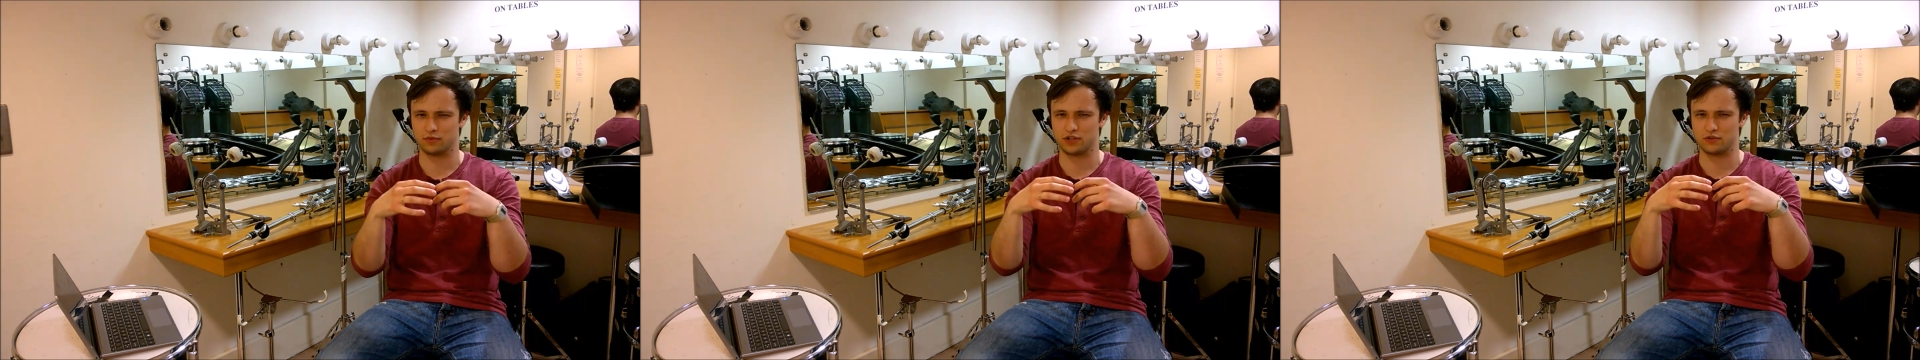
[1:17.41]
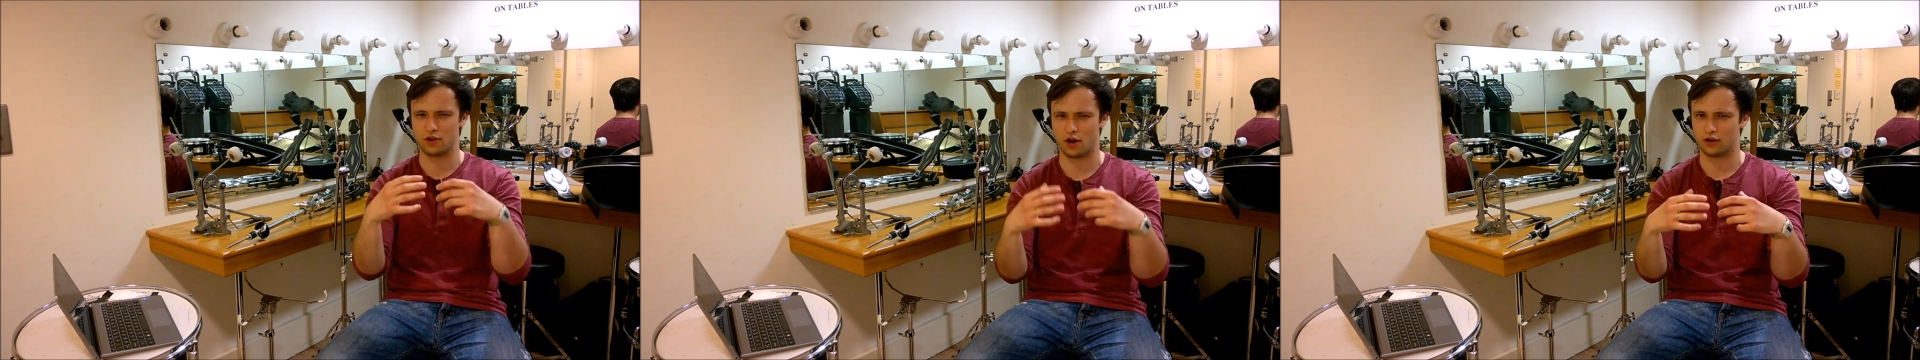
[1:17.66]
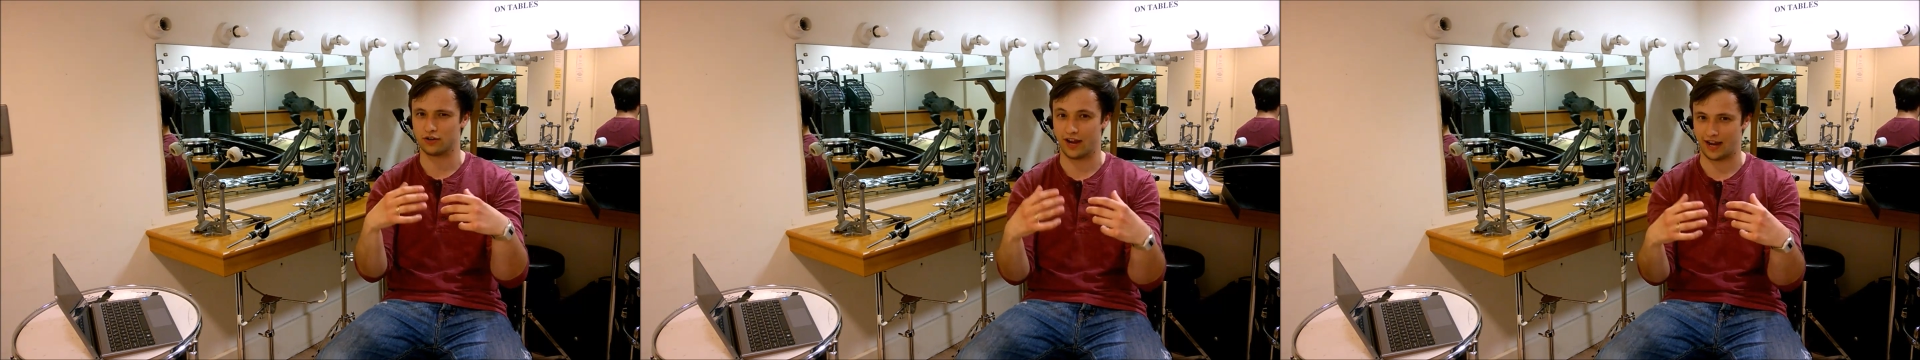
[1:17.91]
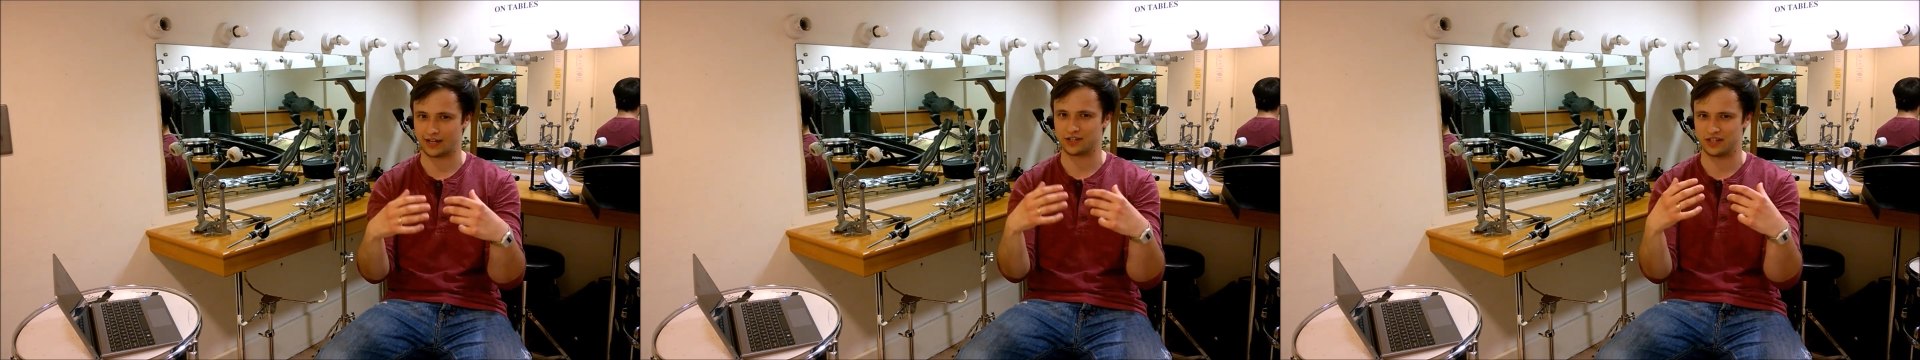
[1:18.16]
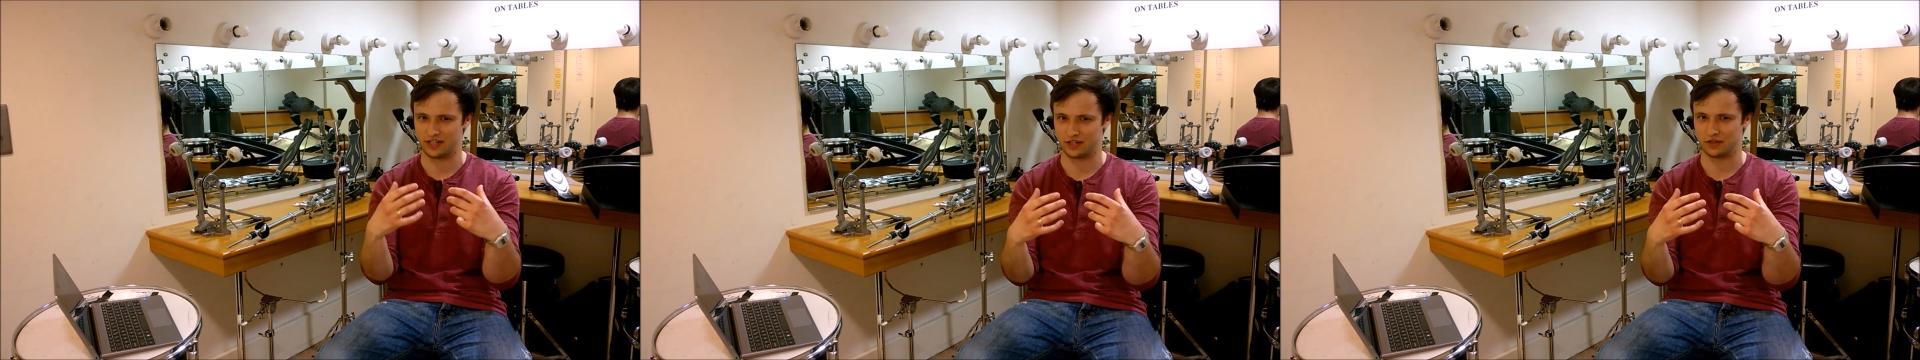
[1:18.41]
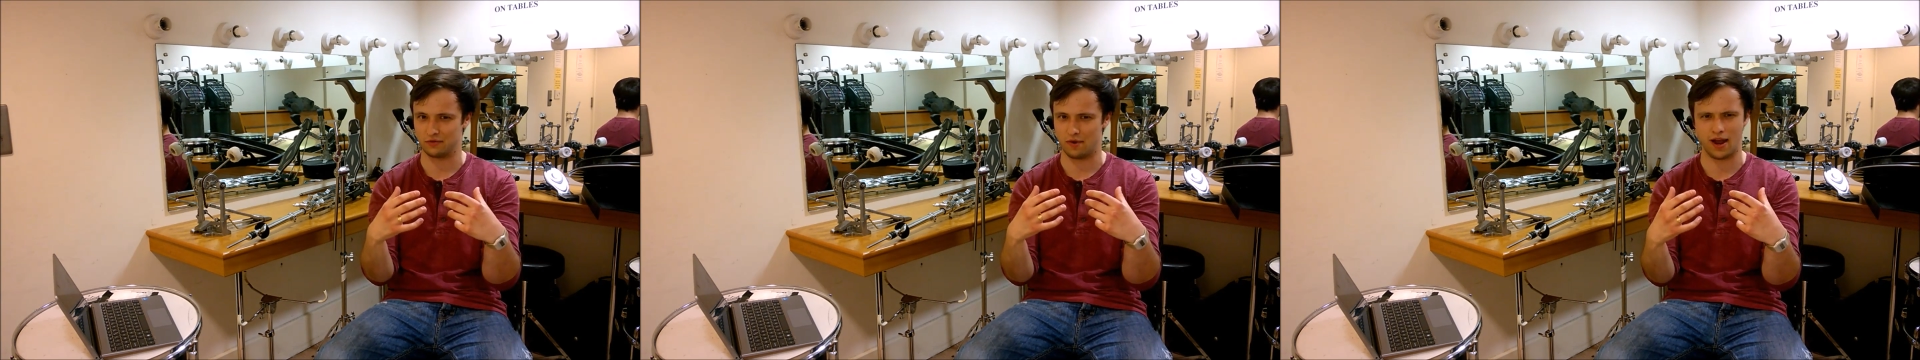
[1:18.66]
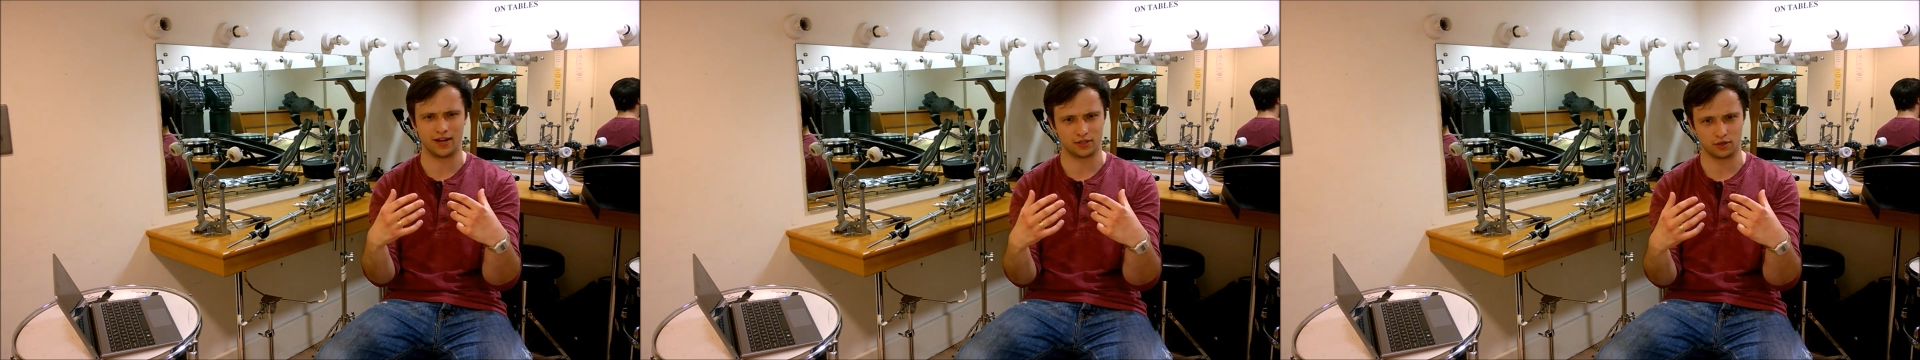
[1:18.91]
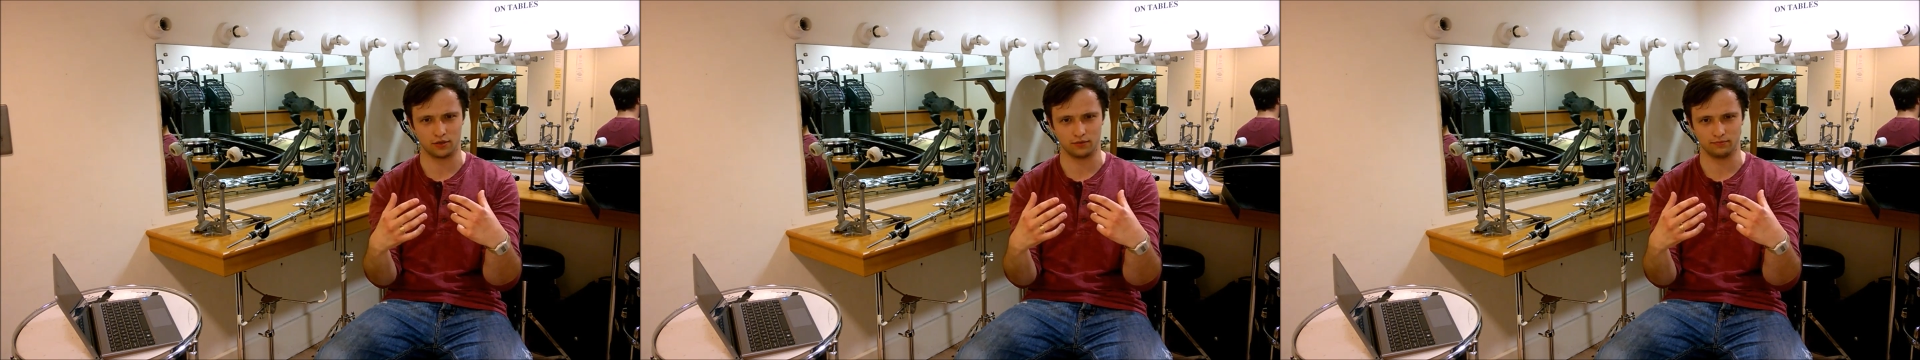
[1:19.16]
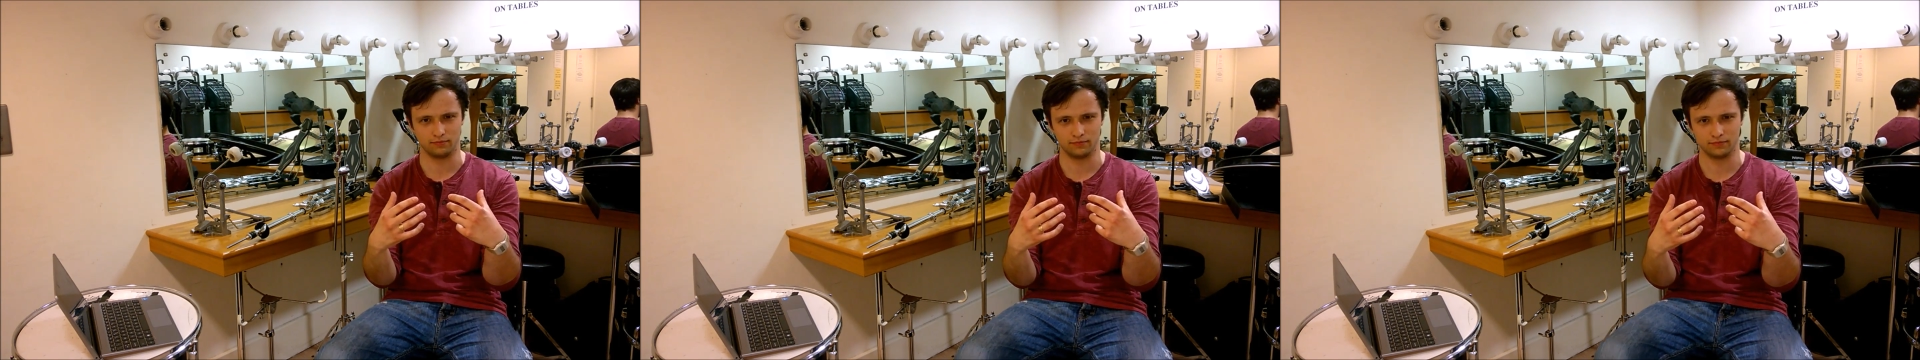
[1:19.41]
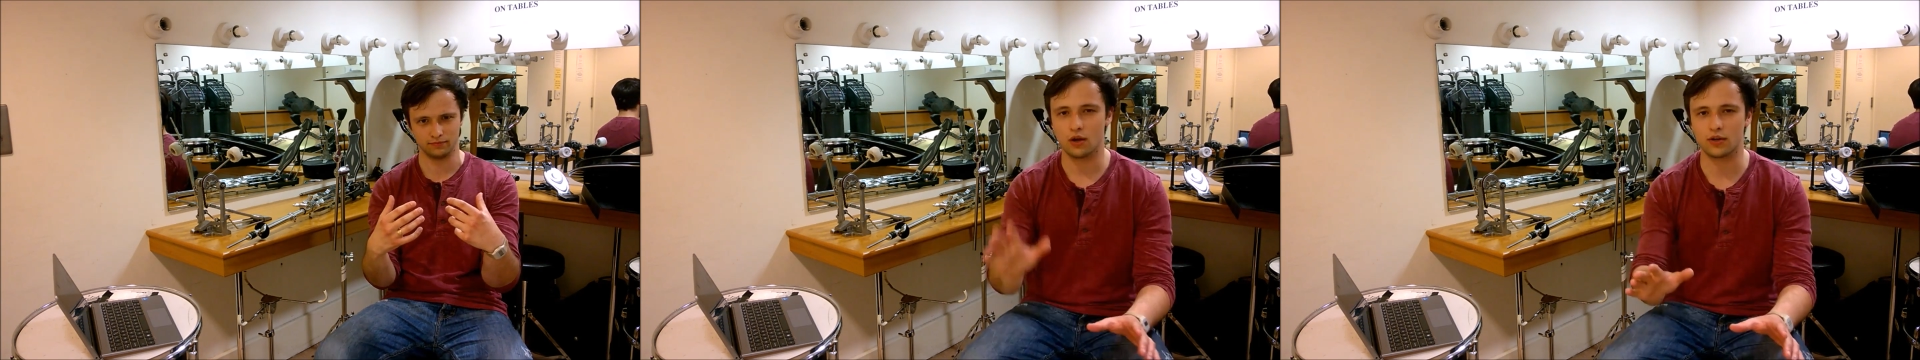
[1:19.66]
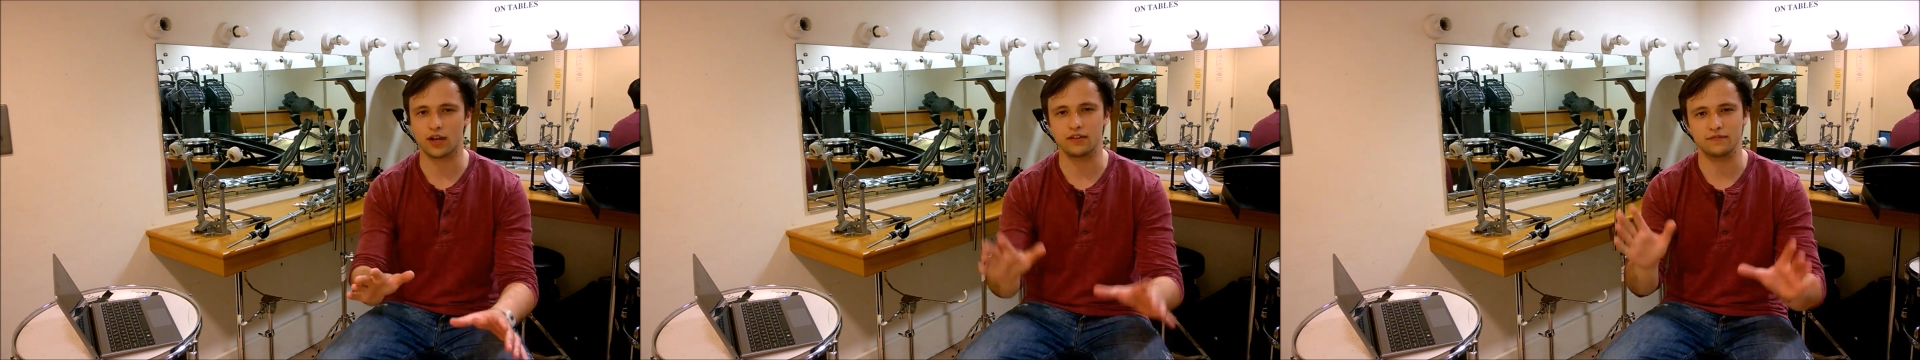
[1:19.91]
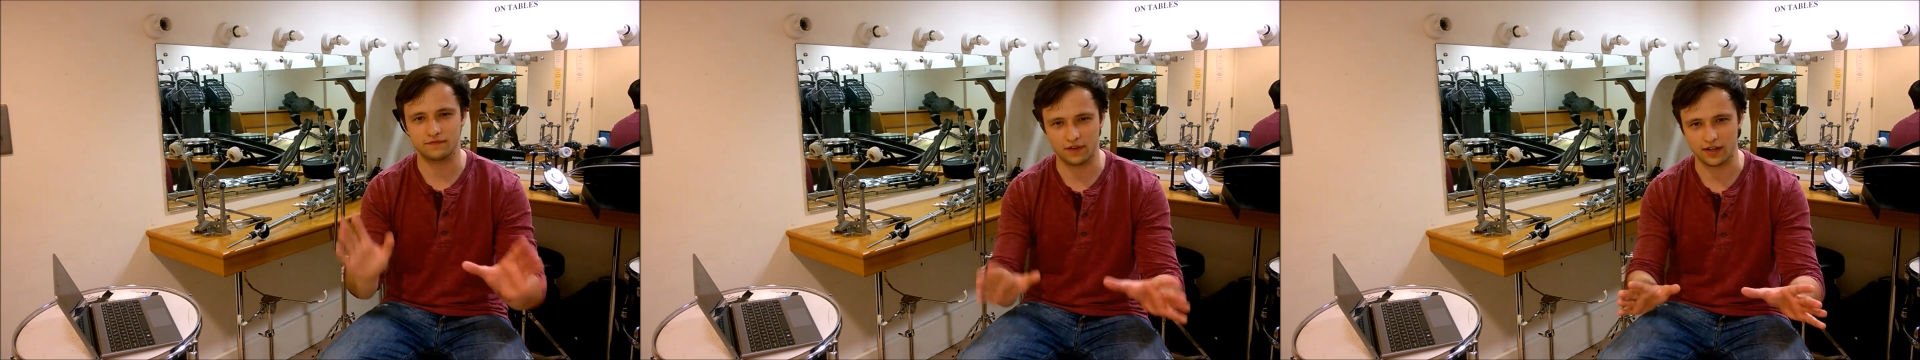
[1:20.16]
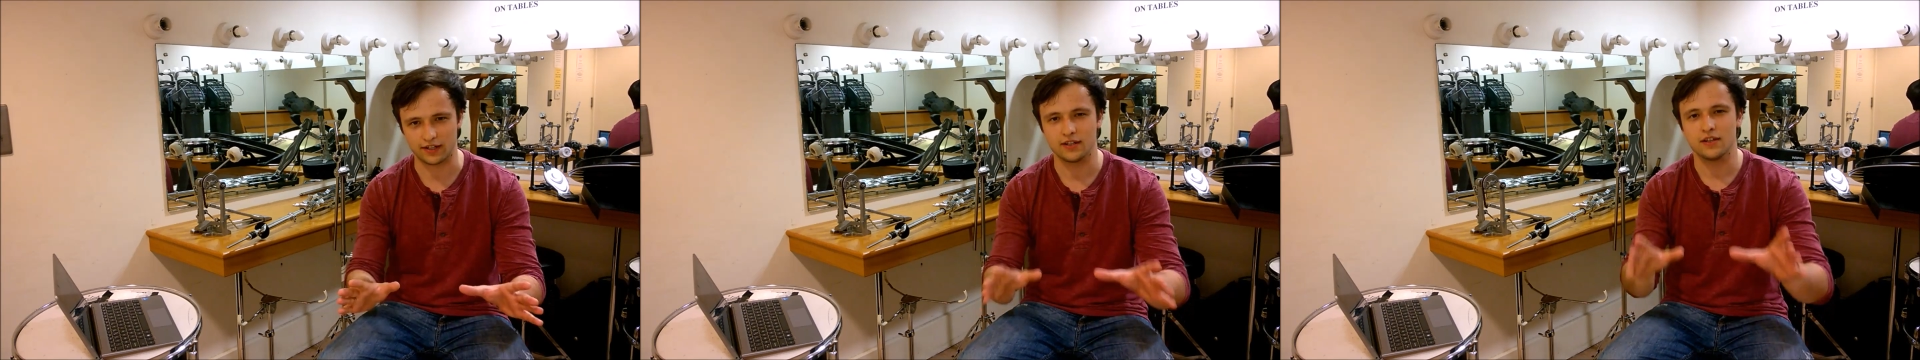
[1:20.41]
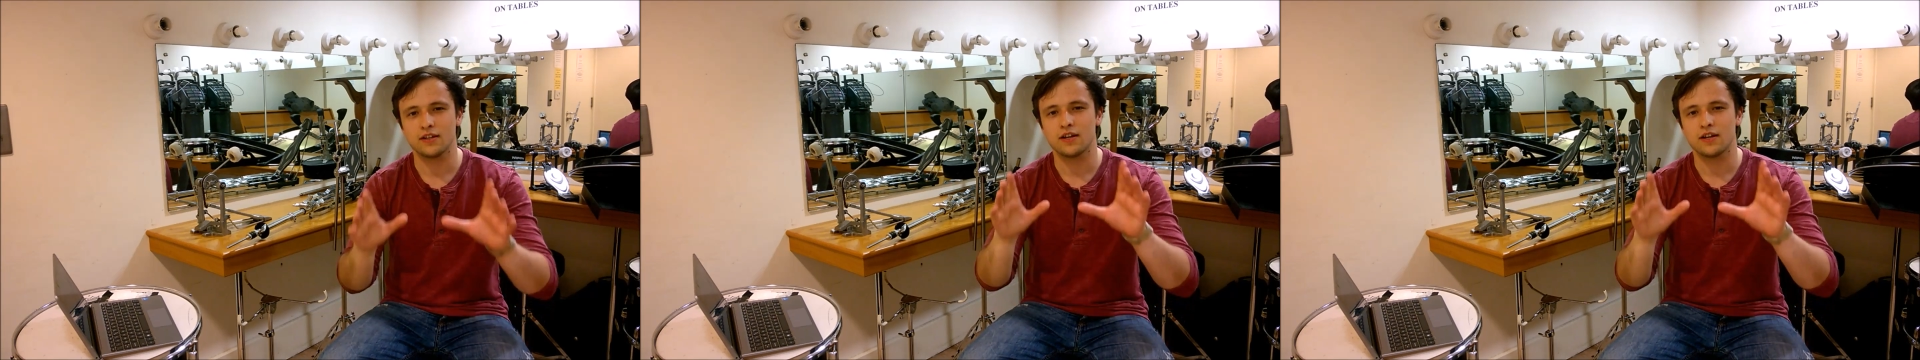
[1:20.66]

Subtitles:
which you can't actually do at home. Okay, fine.